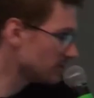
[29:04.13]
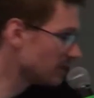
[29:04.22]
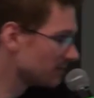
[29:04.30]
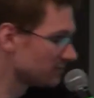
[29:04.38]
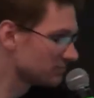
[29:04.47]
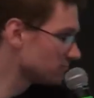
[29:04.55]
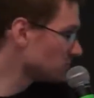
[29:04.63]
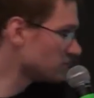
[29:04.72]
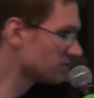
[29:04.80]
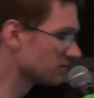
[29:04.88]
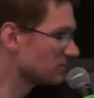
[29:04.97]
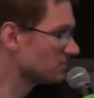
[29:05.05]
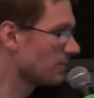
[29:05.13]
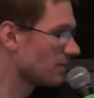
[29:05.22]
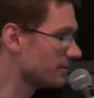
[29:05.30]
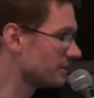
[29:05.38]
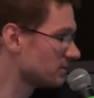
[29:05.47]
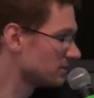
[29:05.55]
we have different
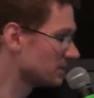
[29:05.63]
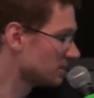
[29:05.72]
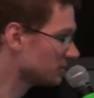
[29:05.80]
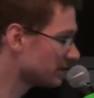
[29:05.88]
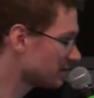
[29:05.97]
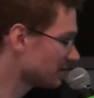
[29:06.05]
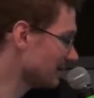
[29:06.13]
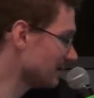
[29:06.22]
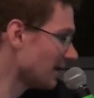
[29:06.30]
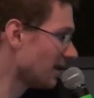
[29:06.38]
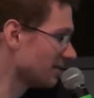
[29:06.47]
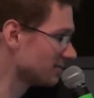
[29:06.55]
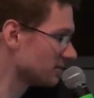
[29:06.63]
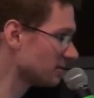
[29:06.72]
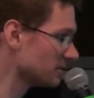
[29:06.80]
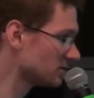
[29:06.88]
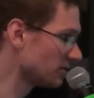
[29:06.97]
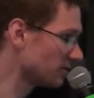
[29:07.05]
parameters that we can have.
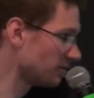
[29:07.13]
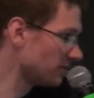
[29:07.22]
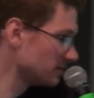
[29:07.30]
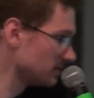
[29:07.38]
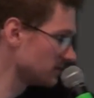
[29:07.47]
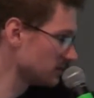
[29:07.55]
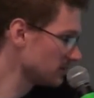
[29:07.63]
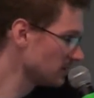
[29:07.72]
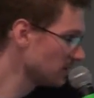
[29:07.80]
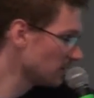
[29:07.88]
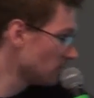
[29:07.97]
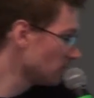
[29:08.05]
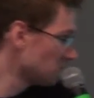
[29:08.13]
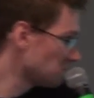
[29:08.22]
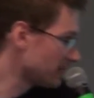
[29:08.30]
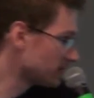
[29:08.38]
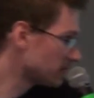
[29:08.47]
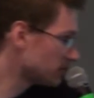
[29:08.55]
So first,
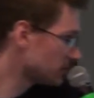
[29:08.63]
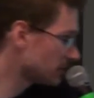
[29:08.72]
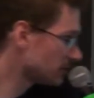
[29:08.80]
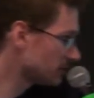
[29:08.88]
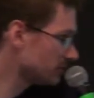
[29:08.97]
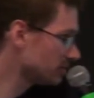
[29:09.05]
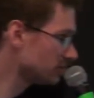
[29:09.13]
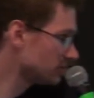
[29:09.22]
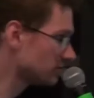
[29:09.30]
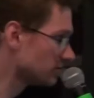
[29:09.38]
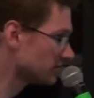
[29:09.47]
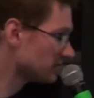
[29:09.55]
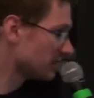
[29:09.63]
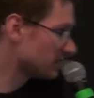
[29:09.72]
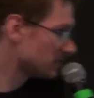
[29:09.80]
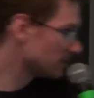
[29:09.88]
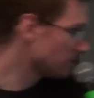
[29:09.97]
I'm going to show you the set